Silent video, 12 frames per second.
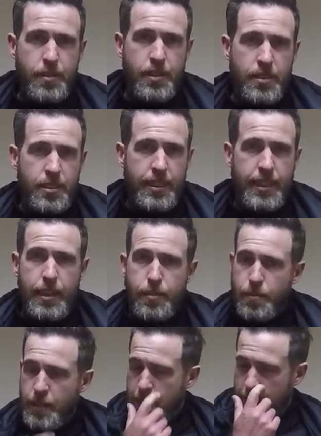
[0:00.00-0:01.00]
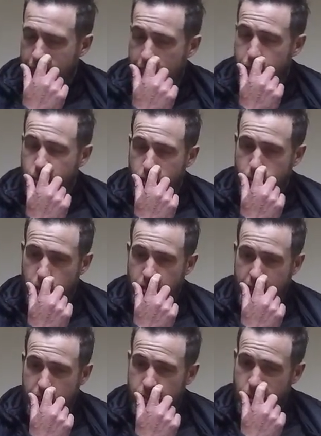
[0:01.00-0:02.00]
and second half we at half time we
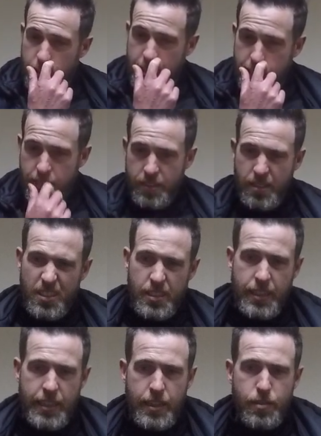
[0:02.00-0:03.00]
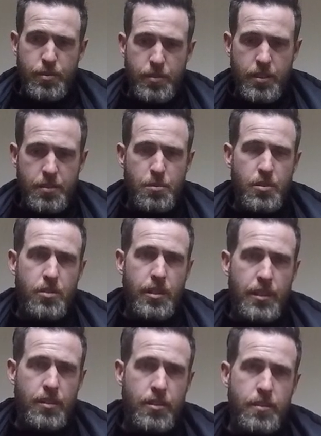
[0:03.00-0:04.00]
rectified that, and I thought second half we were, we were really good.